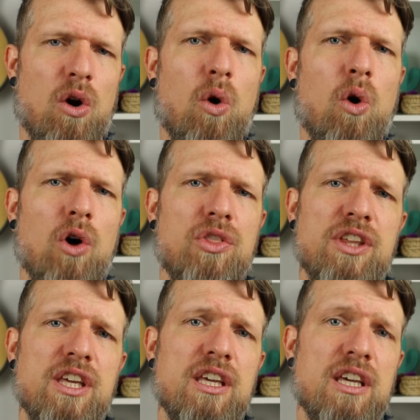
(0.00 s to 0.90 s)
or
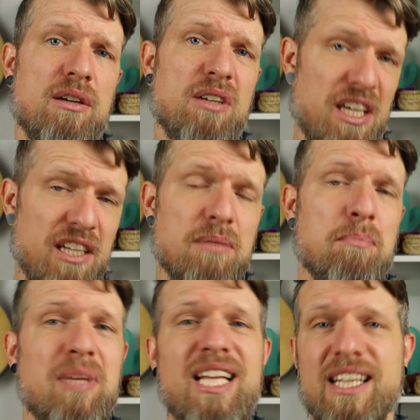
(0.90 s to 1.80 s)
the
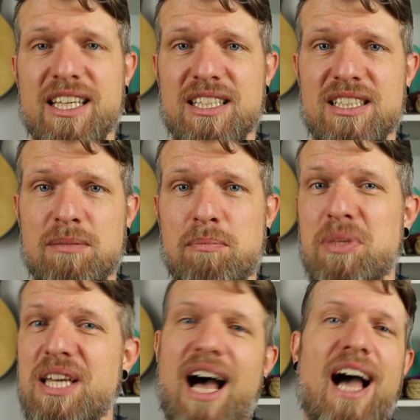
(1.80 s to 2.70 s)
hidden meanings
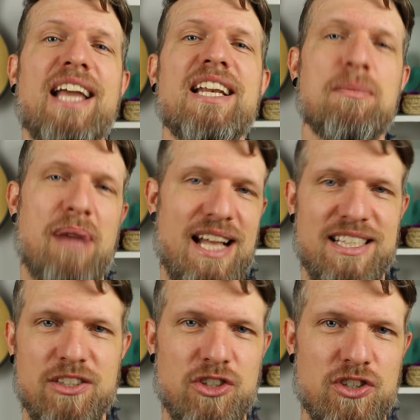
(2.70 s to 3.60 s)
behind a
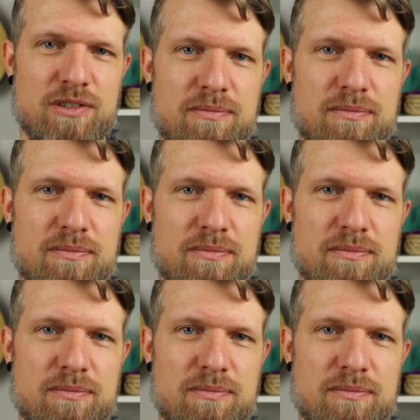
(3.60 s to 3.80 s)
passage.